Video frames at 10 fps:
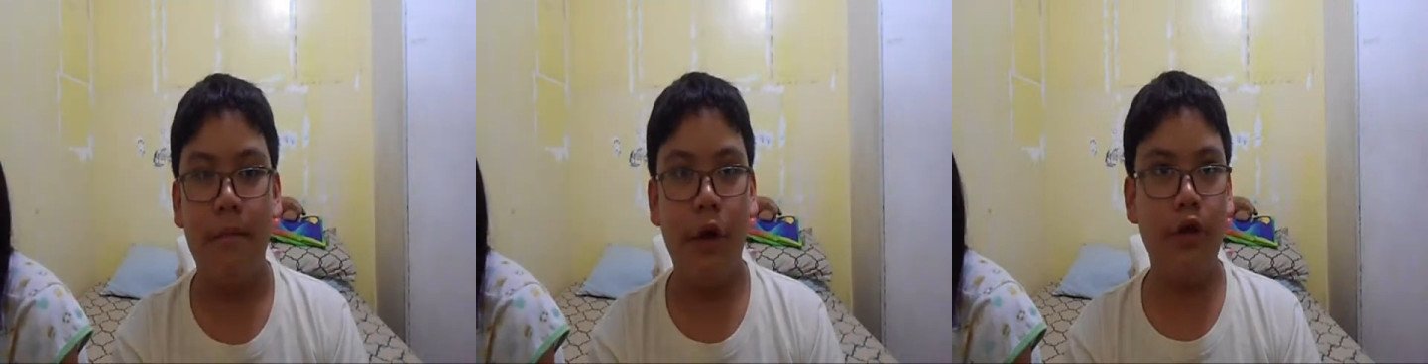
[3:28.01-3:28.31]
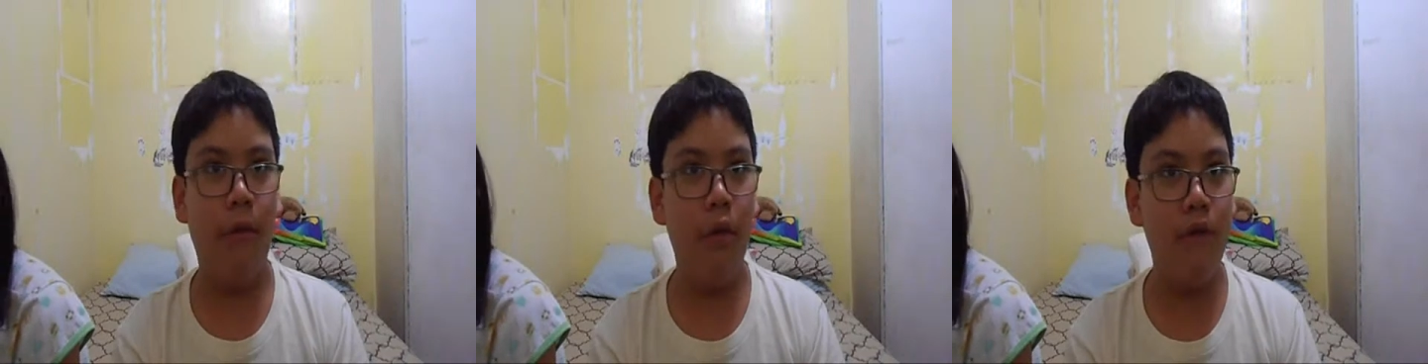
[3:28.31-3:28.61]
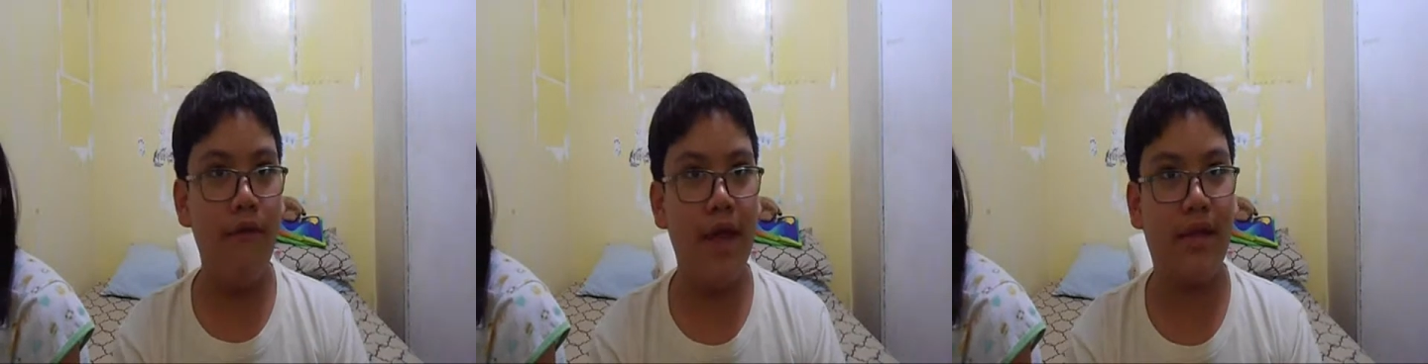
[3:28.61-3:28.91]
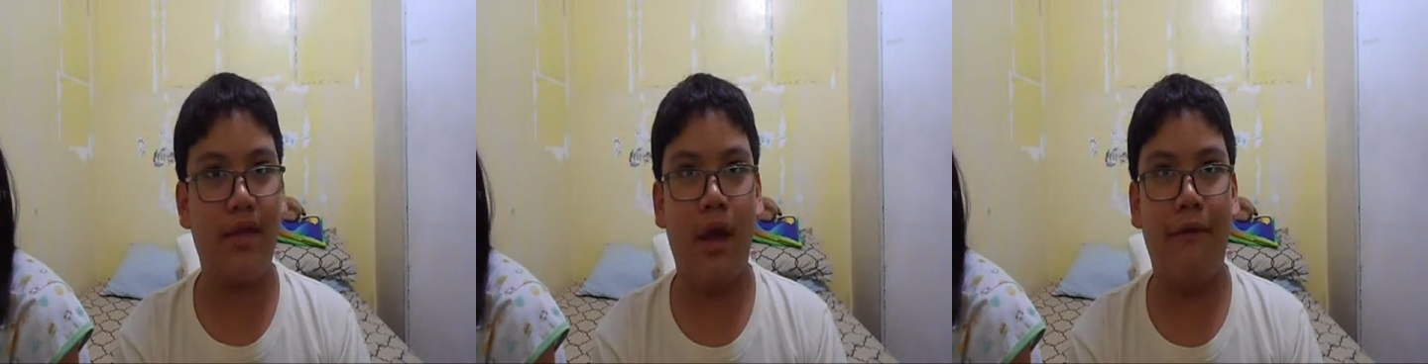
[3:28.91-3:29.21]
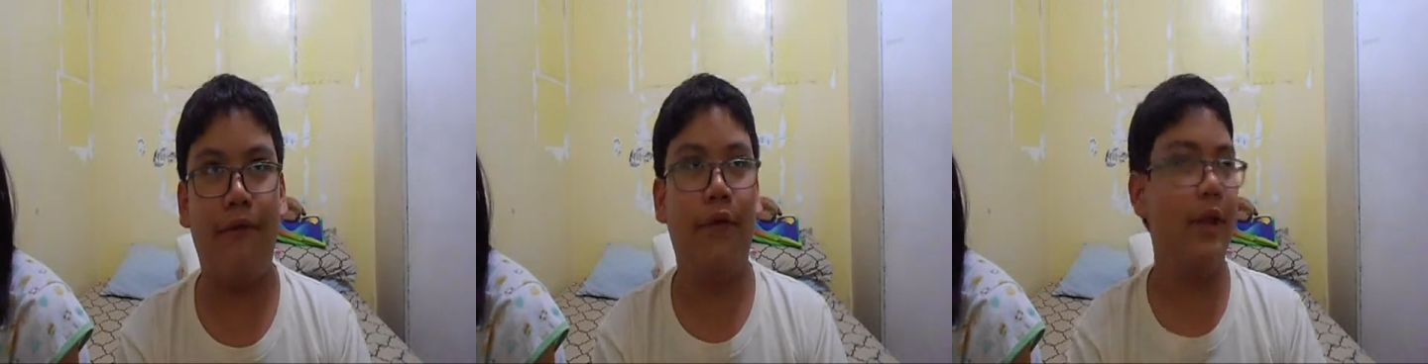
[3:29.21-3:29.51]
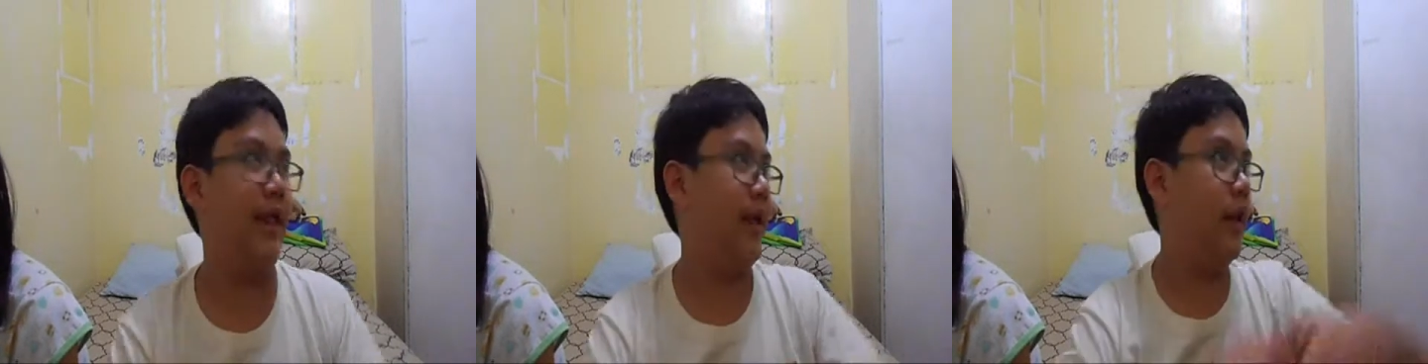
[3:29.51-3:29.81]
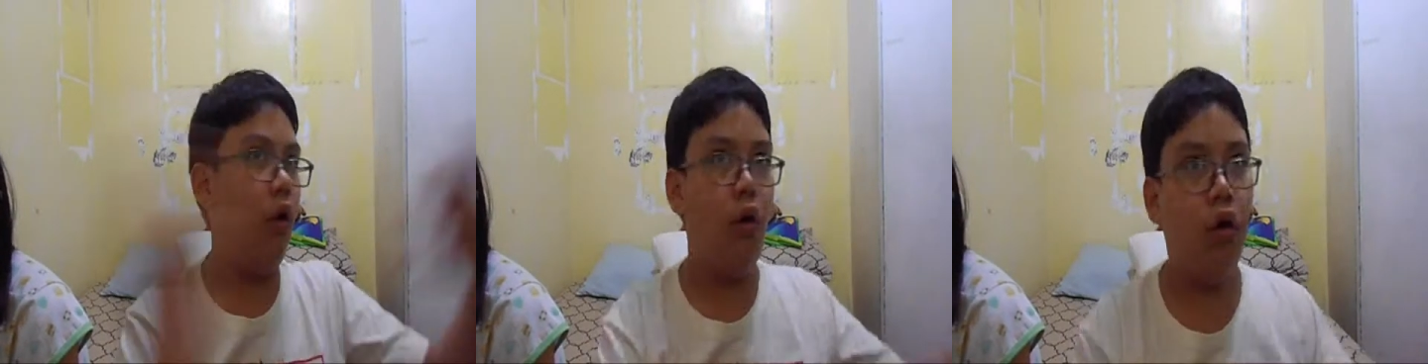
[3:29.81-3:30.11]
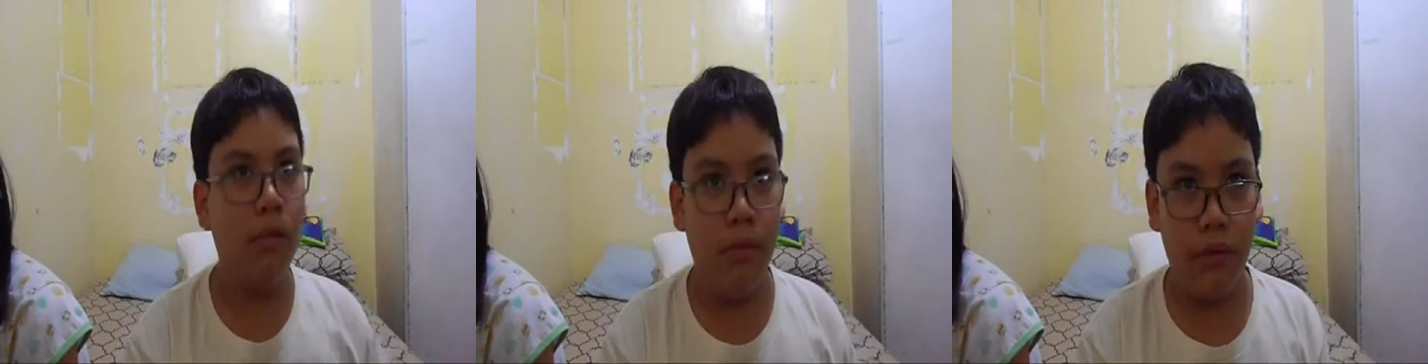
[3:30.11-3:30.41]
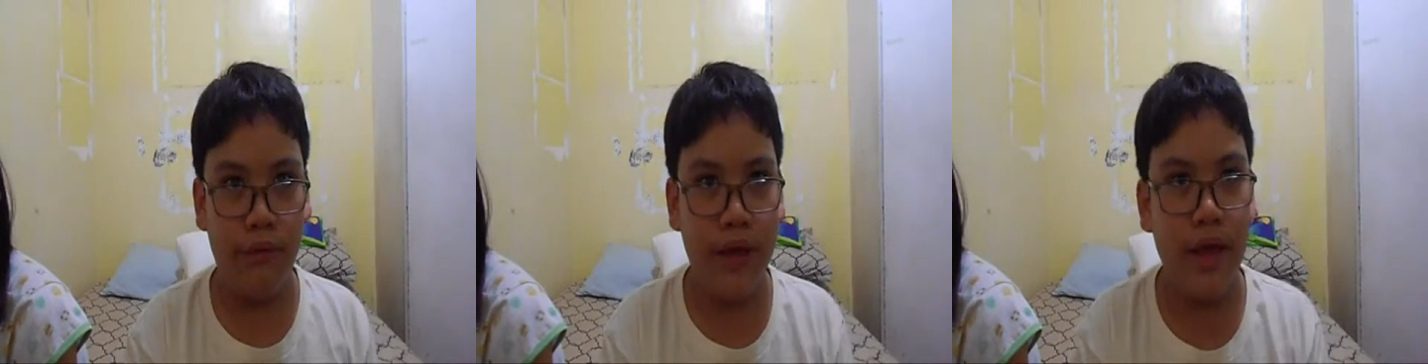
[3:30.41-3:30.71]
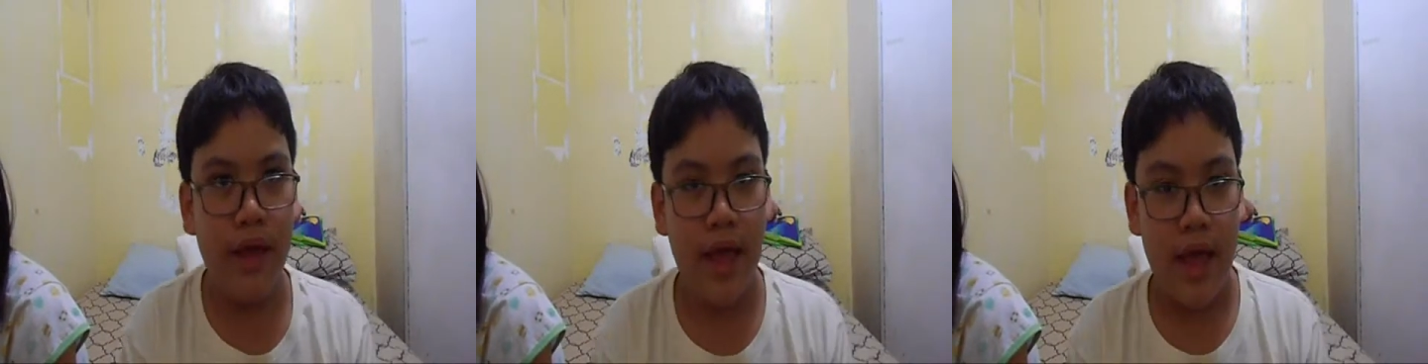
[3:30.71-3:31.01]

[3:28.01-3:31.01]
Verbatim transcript: But the movie itself, were like the whole movie,